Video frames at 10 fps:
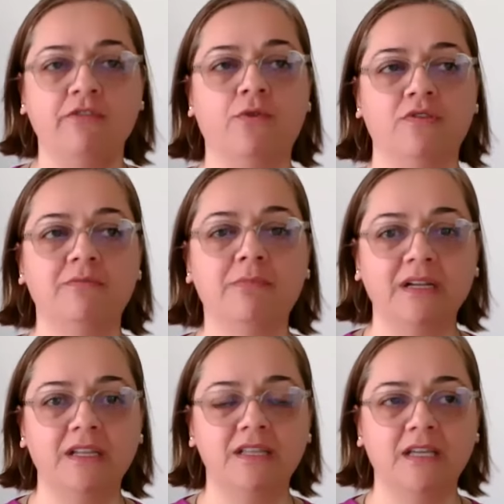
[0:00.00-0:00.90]
for the
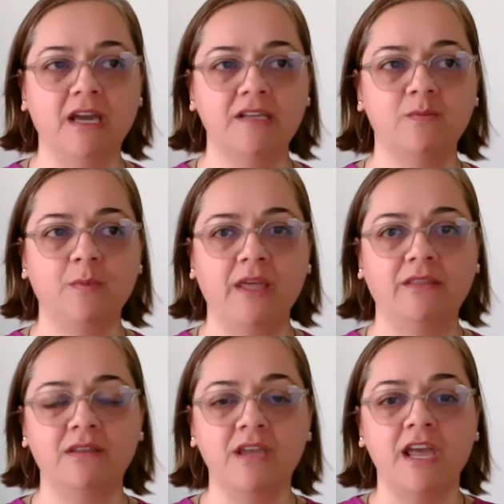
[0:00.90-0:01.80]
money that I spent.